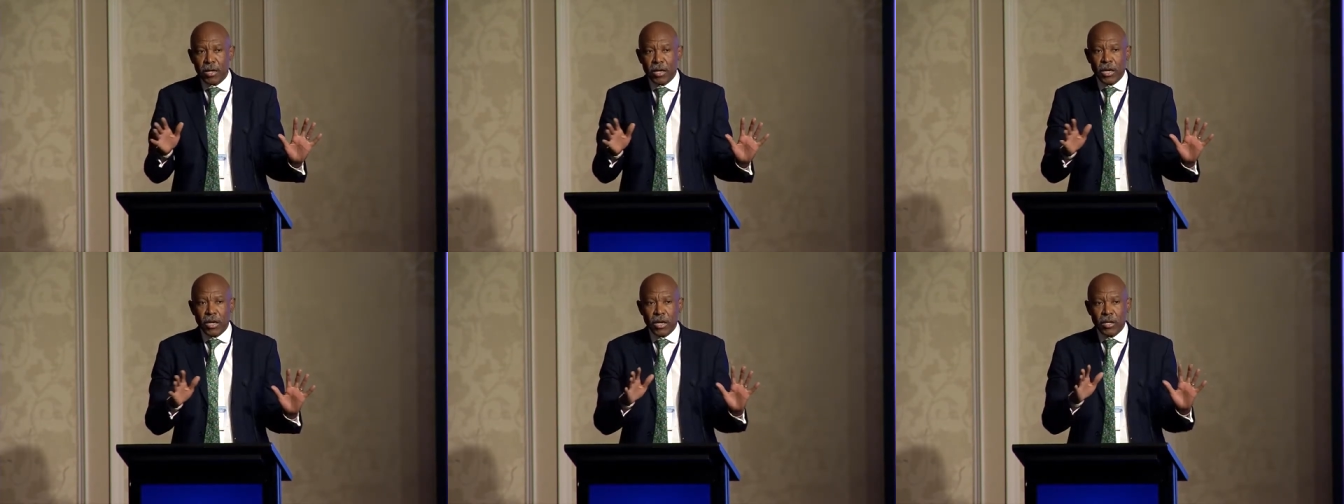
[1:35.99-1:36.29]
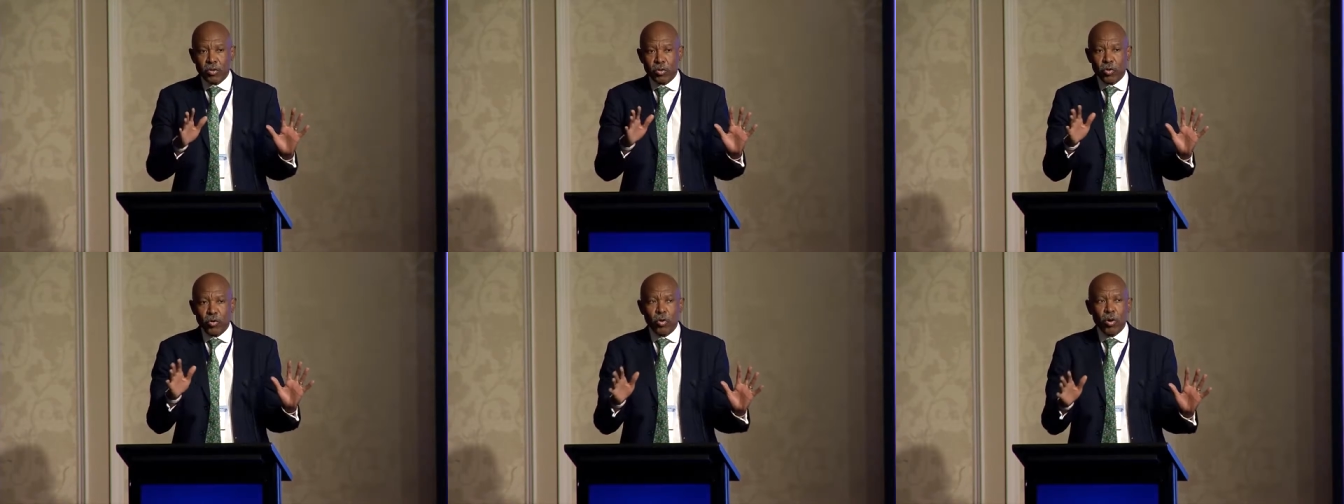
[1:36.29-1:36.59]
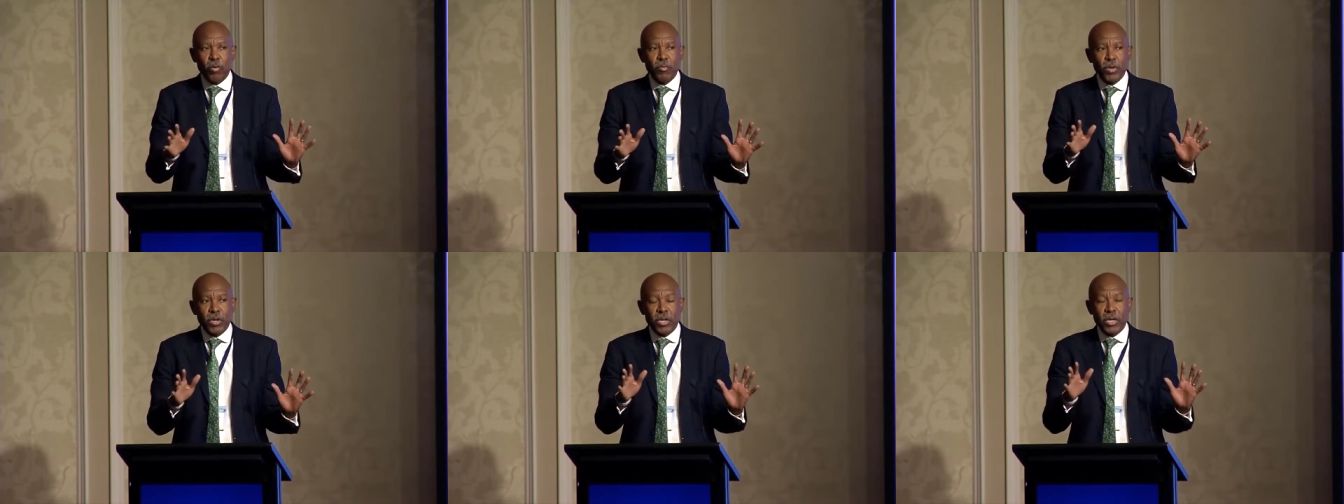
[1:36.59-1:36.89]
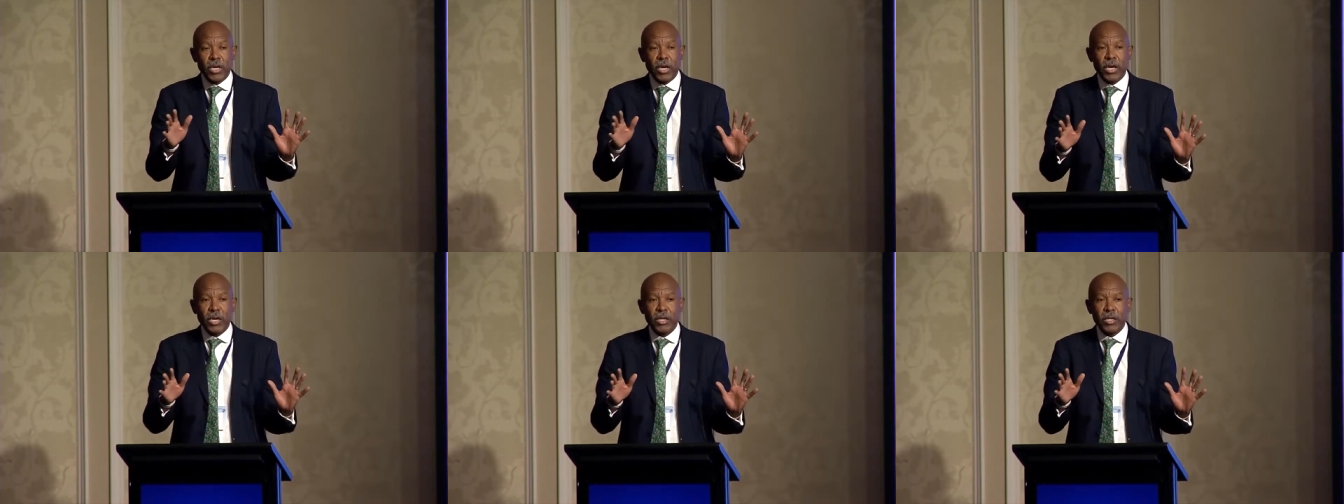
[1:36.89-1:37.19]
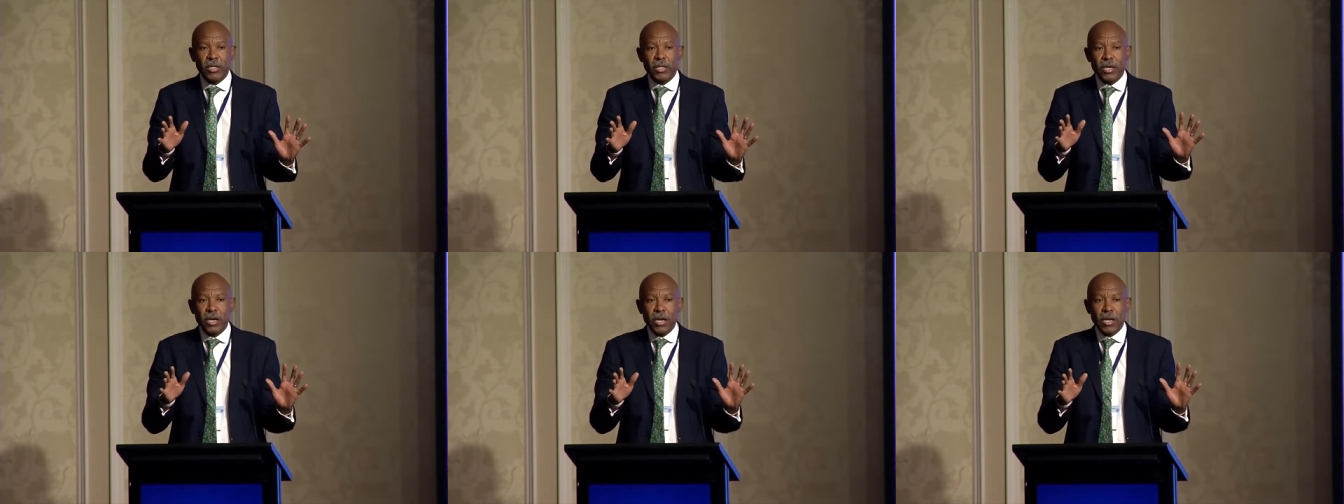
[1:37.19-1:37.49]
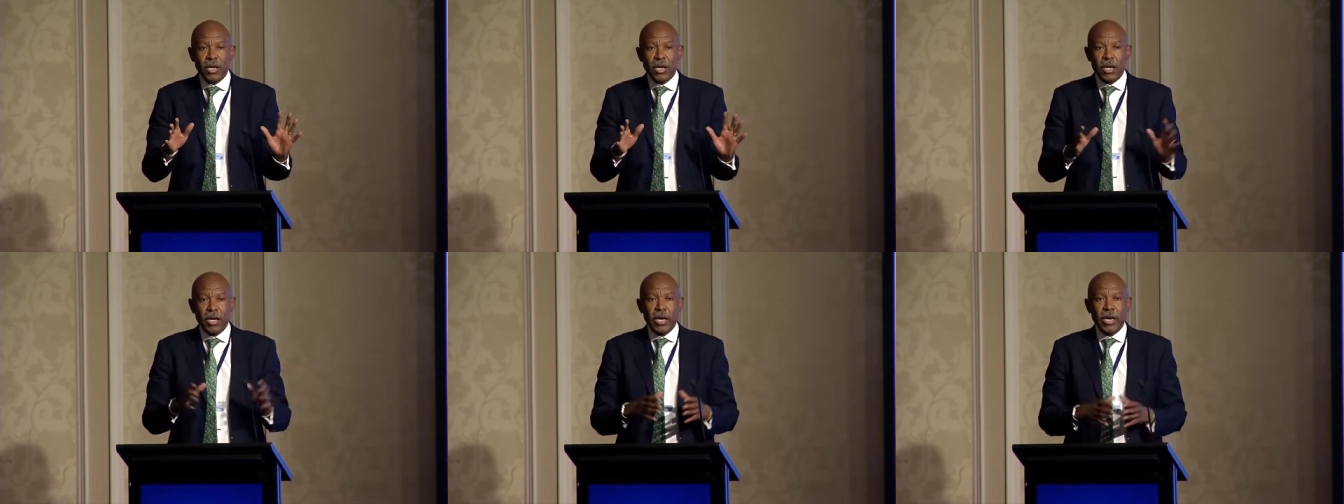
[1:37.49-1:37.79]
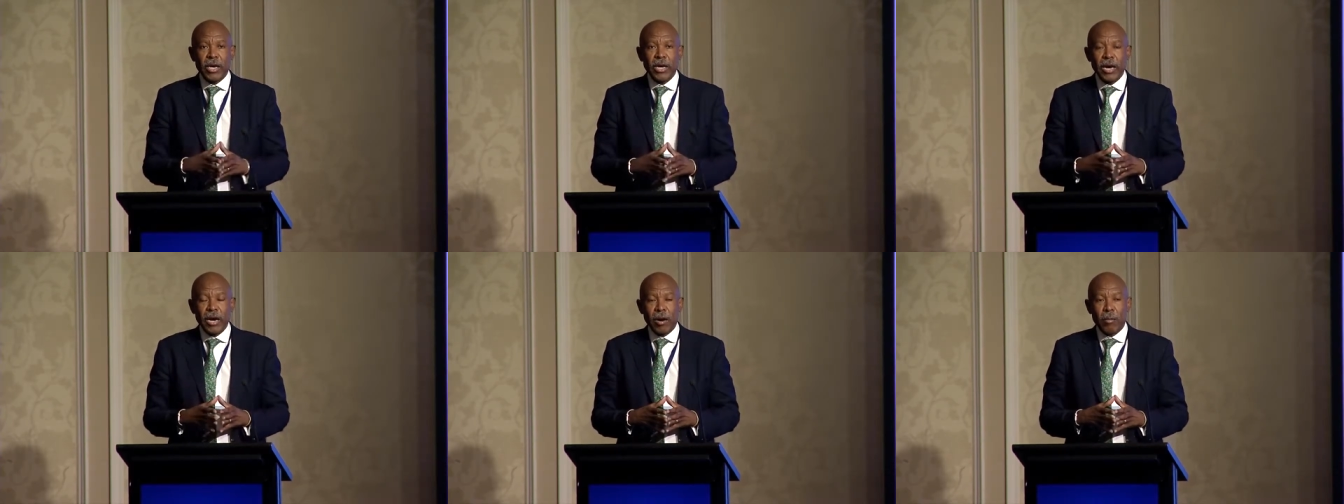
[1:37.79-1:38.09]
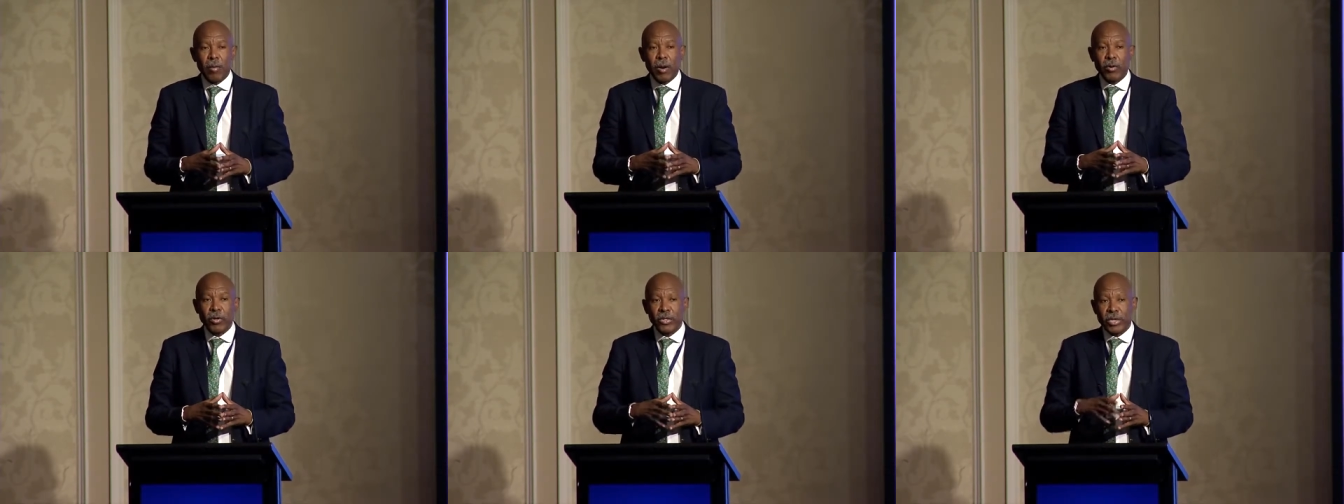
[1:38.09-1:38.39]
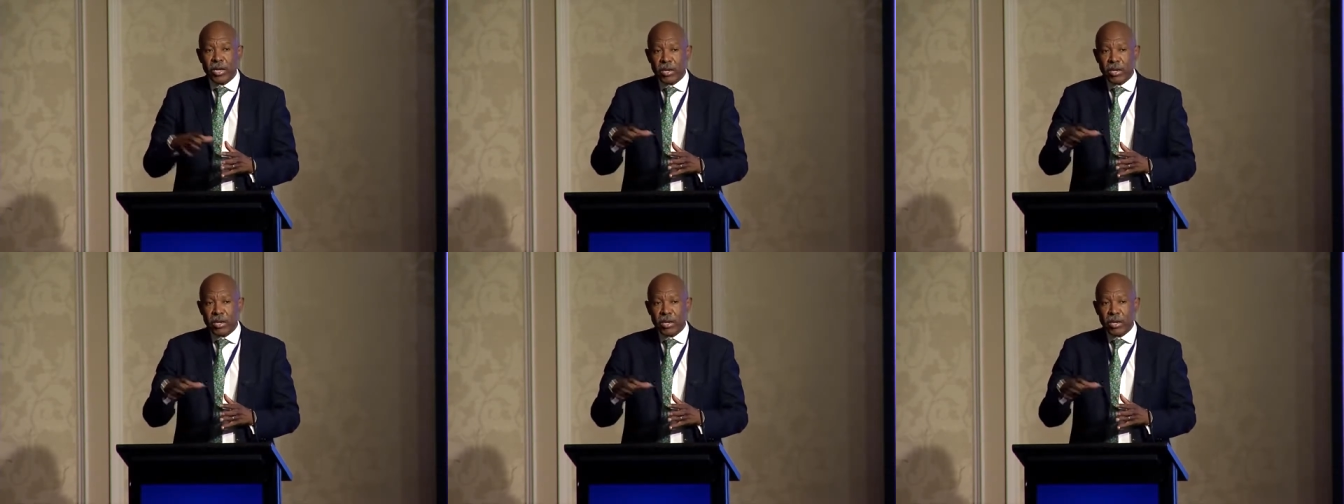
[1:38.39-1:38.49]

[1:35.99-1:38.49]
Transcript: uh, to communicate uh, about.